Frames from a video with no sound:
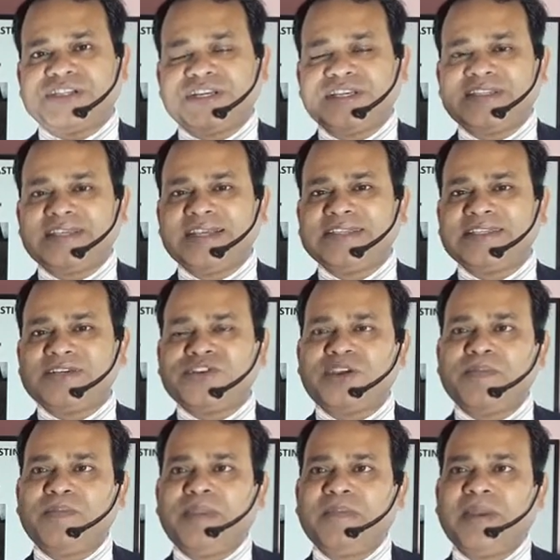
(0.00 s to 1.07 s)
It is easy to
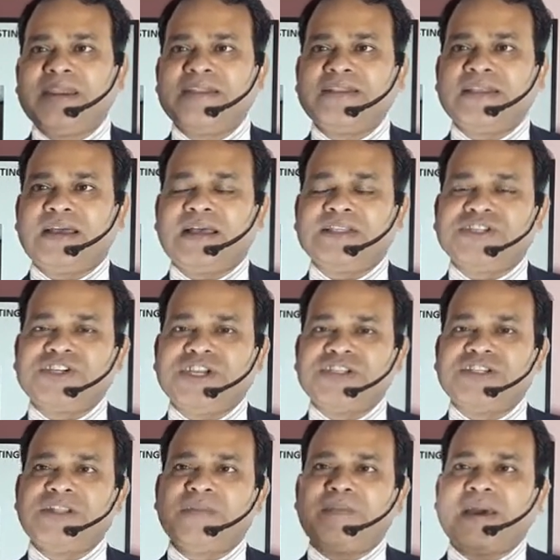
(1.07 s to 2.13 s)
implement in the change
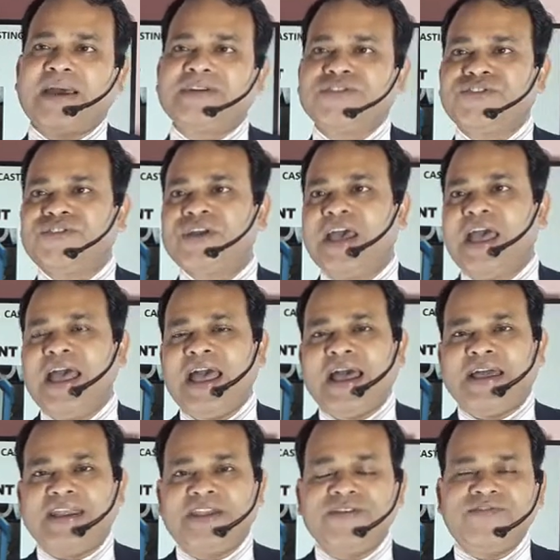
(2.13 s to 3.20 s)
in the pattern,
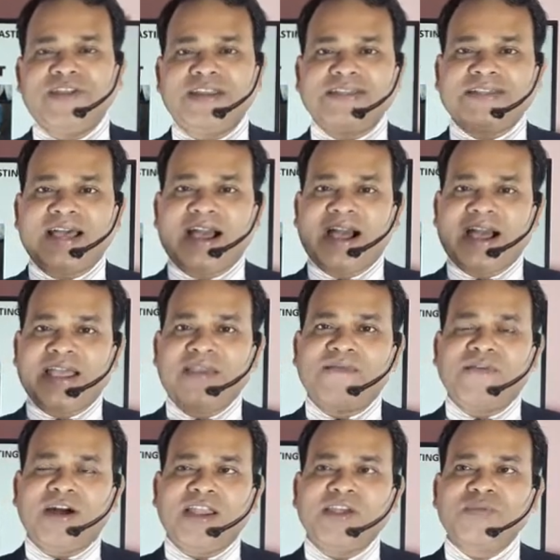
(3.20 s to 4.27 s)
and if there is a high
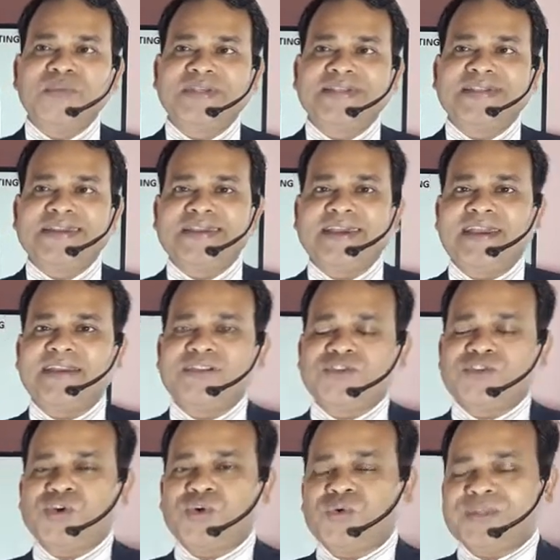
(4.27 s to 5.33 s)
volume is needed,
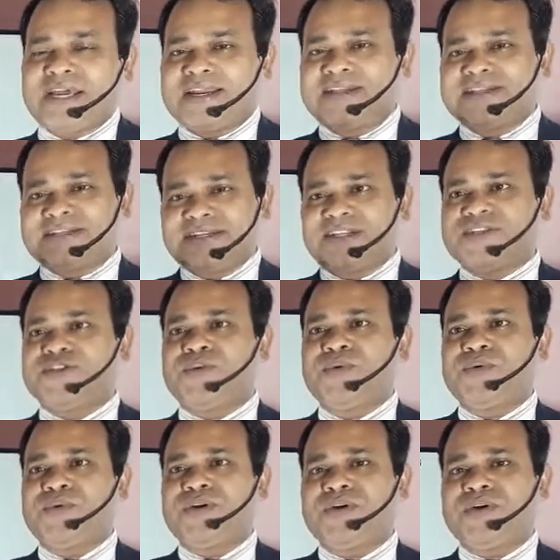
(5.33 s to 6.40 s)
so that is also
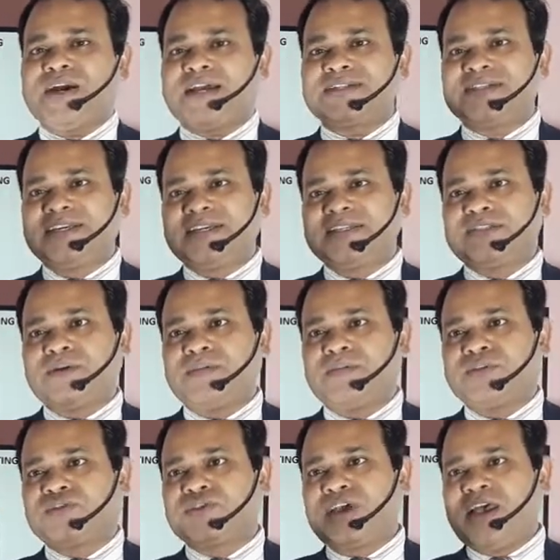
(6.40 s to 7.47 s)
casting is
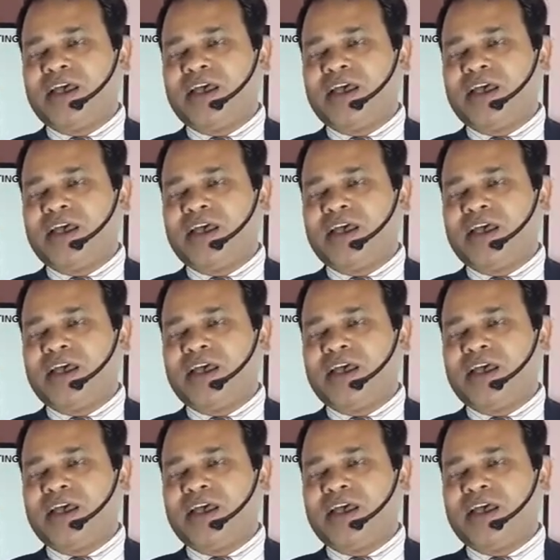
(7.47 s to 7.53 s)
almost